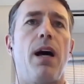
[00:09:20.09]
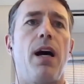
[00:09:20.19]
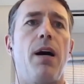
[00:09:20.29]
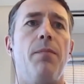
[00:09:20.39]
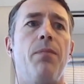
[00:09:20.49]

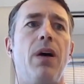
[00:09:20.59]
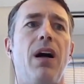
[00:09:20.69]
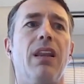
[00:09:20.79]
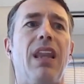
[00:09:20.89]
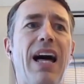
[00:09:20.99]

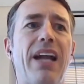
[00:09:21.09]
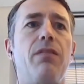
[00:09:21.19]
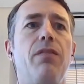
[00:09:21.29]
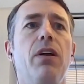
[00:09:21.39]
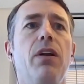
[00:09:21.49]
A lot
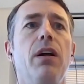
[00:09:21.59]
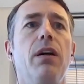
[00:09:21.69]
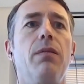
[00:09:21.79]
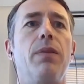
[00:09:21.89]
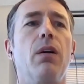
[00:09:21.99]
of
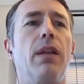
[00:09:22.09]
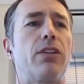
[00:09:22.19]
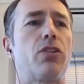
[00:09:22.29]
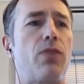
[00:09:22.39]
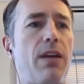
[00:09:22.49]
the
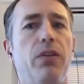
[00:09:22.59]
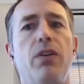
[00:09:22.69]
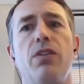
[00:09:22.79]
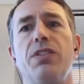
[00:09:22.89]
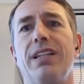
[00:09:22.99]
like travel
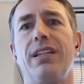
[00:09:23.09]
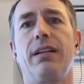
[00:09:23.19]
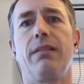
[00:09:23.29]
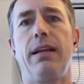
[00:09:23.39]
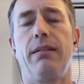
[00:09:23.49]

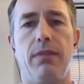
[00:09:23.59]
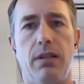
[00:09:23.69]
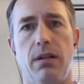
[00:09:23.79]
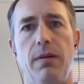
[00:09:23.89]
nursing and